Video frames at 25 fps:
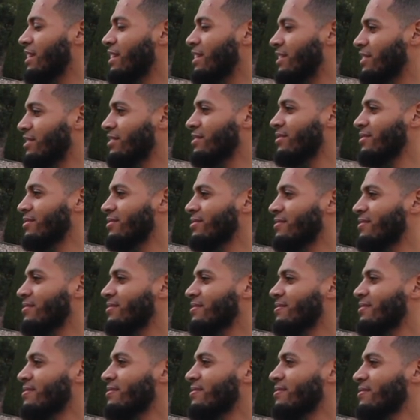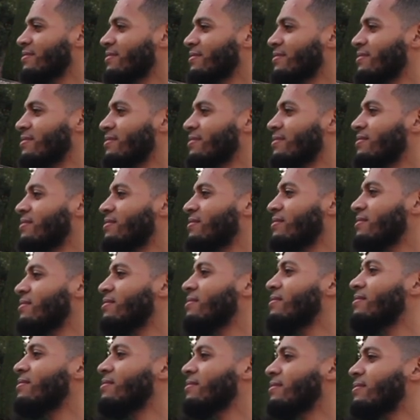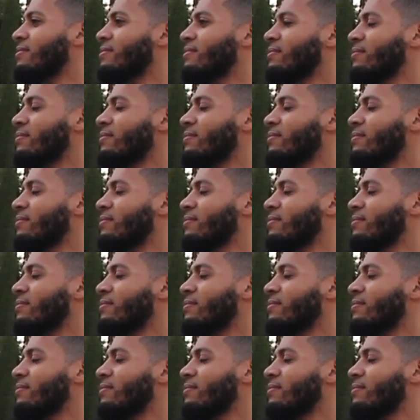No words are spoken by the person on screen.